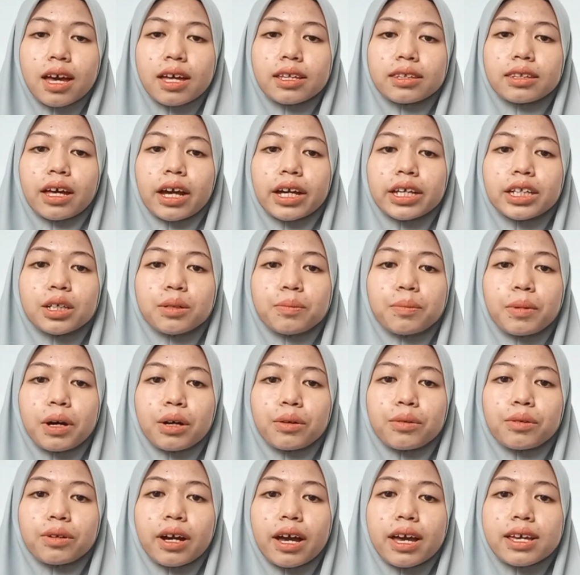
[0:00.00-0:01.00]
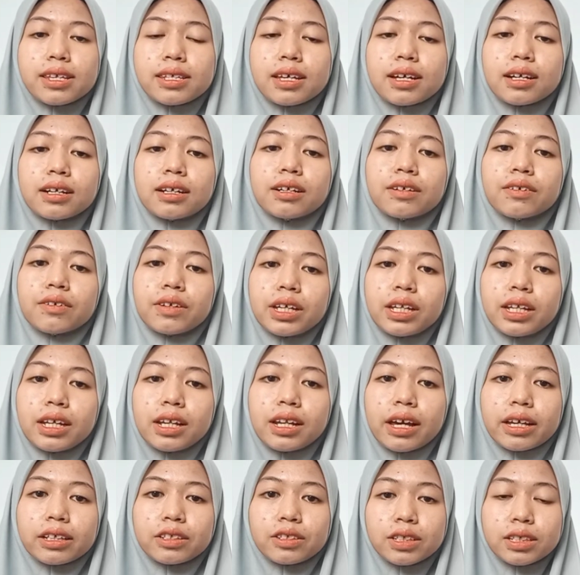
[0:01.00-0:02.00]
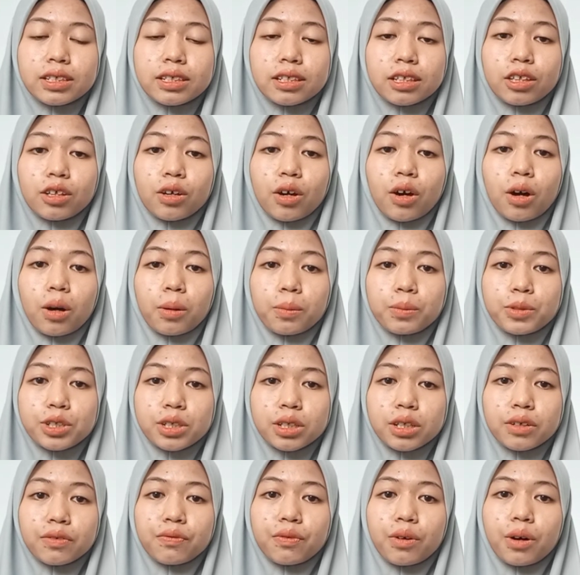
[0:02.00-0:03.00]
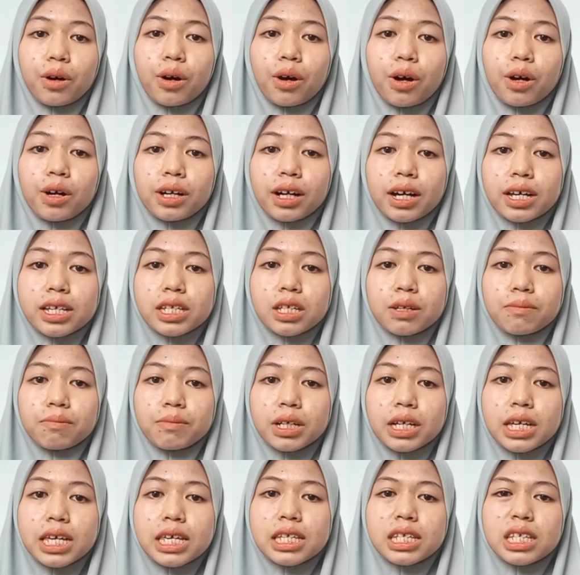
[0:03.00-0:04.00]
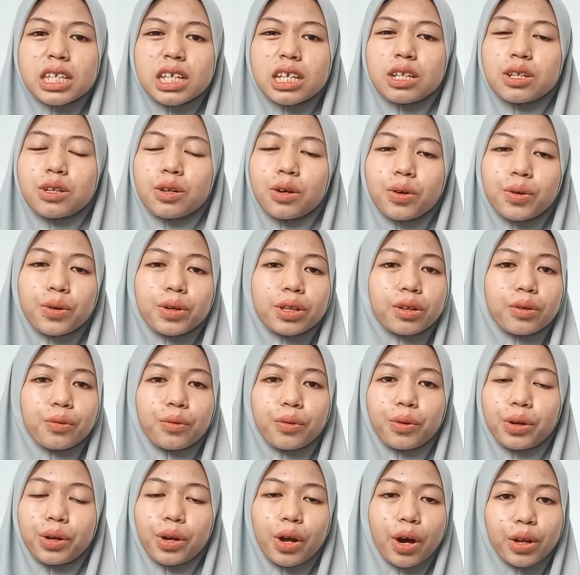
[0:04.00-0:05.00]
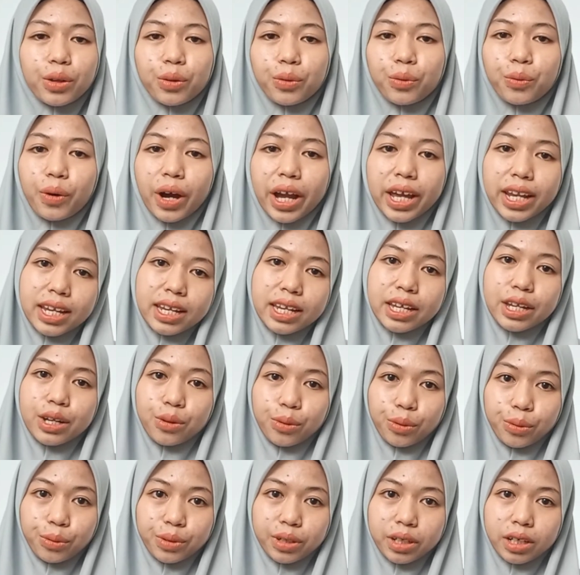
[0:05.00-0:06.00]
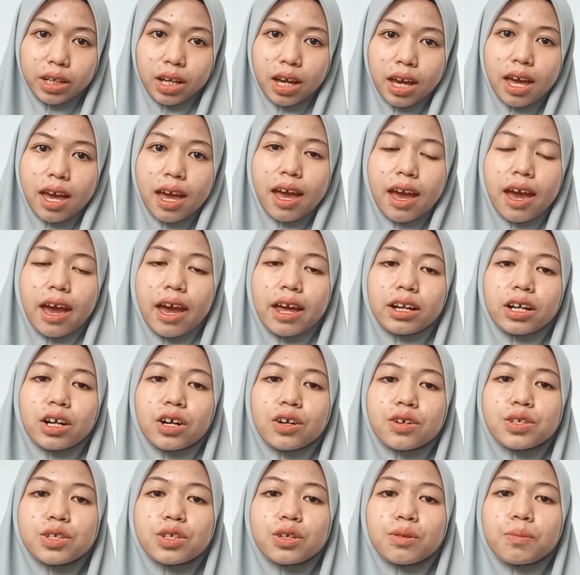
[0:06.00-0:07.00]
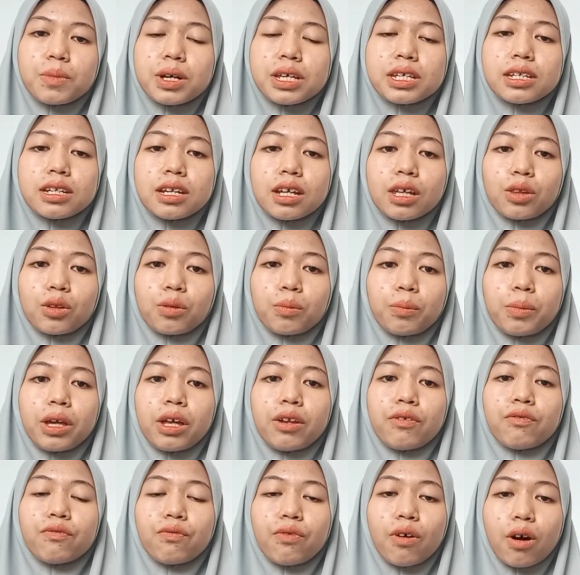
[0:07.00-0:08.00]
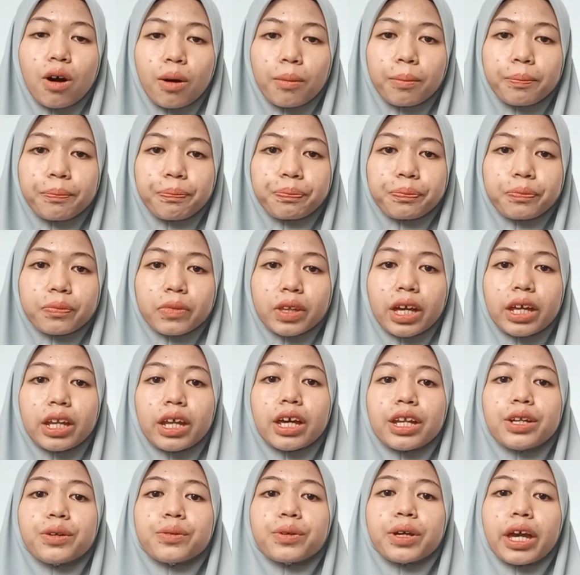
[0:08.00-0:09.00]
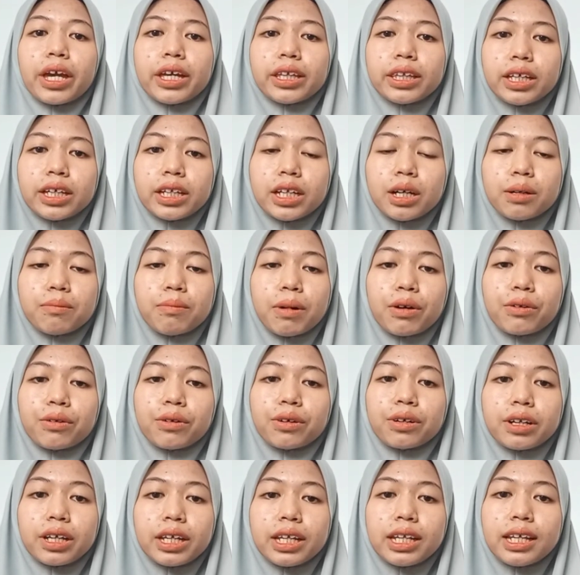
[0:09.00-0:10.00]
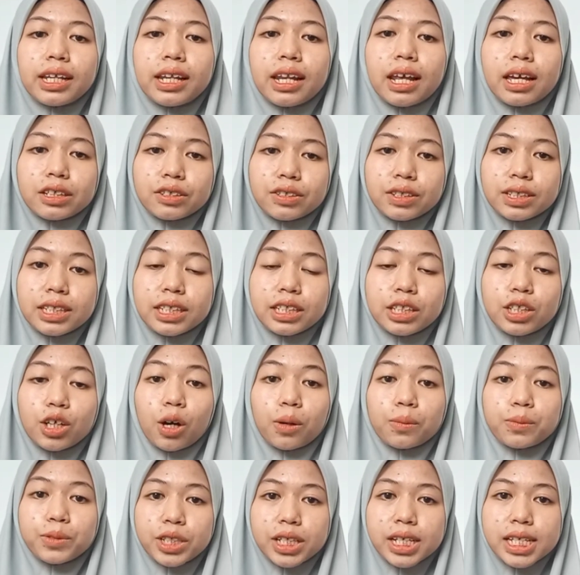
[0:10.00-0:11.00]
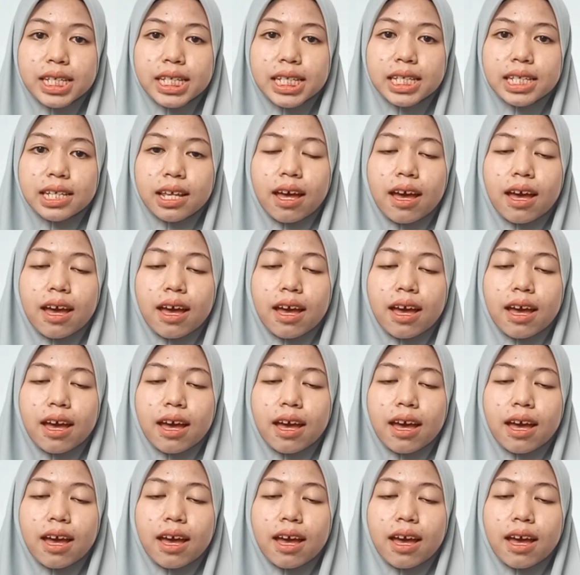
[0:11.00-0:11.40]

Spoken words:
Tidal power as a green electricity option for all customers is still not widely known, and consumers need to be informed and educated about green electricity options.